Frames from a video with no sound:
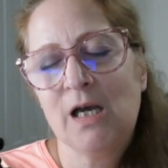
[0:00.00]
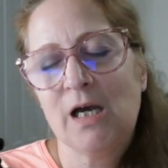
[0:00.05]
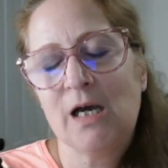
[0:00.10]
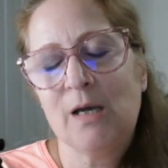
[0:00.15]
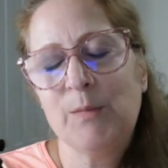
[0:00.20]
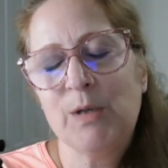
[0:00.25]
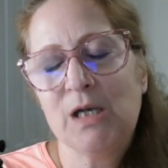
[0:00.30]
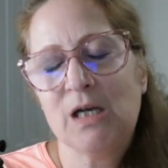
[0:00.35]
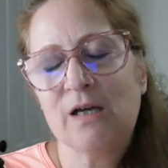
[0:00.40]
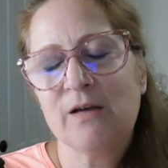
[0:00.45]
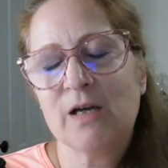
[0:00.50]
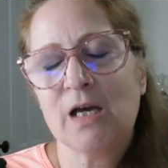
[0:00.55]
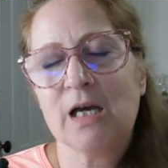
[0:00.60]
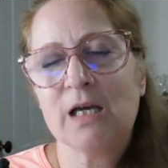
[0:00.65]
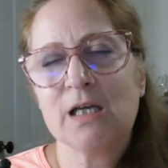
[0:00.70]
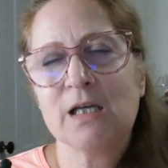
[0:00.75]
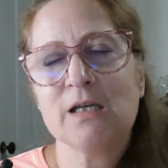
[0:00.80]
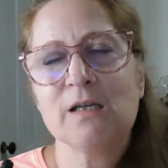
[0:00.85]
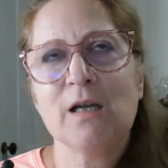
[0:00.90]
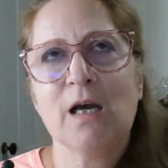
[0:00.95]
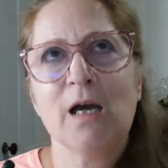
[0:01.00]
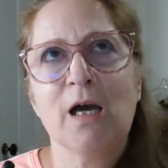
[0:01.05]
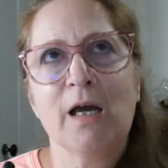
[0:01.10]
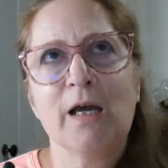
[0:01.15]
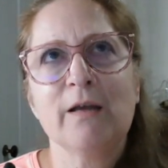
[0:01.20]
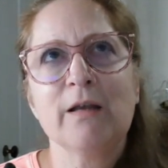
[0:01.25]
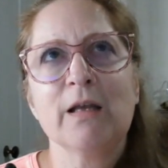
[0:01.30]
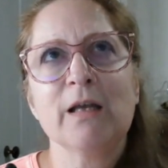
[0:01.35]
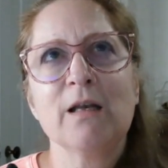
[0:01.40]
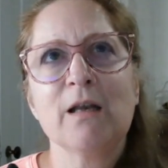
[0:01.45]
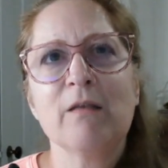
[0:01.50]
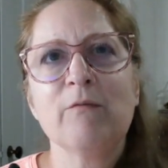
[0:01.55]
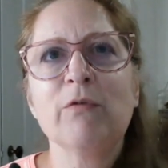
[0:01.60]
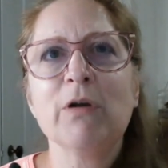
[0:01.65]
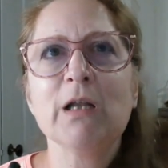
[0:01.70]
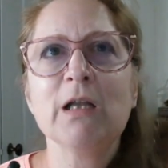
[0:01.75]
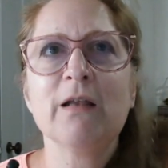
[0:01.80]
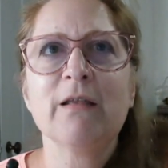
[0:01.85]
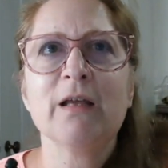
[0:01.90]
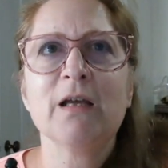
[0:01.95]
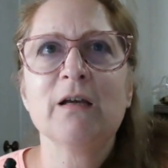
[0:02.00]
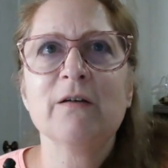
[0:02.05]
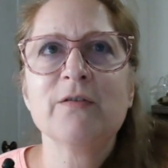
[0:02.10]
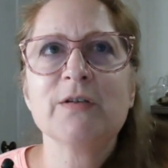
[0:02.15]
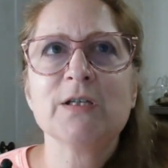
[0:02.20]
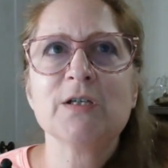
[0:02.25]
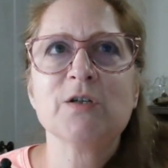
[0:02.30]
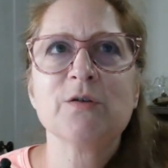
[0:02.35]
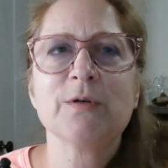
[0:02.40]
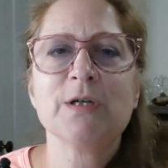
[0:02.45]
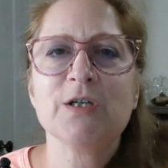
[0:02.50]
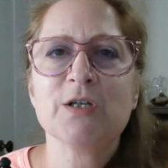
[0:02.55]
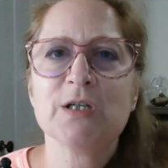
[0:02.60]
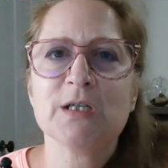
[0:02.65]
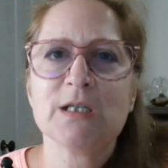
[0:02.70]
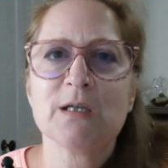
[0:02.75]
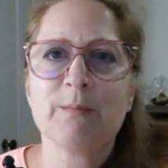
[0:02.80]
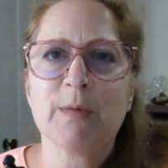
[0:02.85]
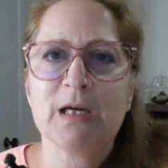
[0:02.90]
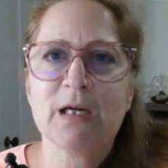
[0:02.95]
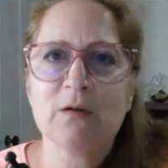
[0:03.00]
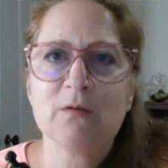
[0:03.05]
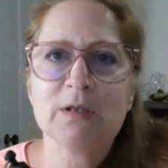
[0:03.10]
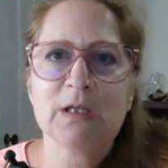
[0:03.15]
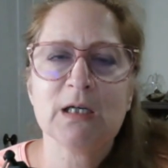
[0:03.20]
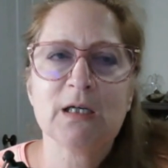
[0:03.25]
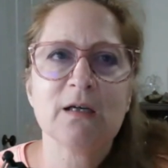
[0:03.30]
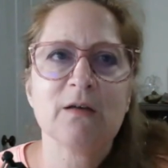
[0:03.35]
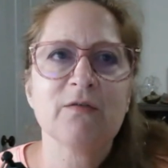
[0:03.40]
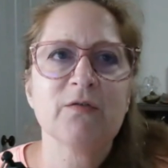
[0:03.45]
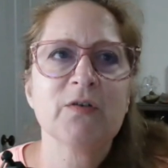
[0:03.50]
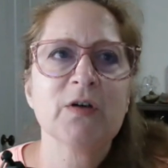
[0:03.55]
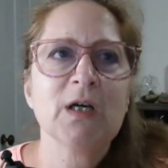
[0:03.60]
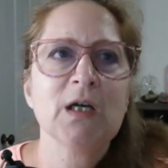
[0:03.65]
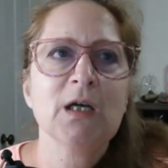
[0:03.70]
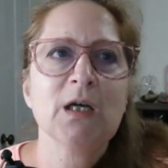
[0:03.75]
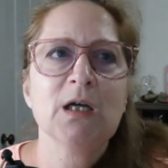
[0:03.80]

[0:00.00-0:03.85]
I mean, I, I can, I can really think of situations in my own life,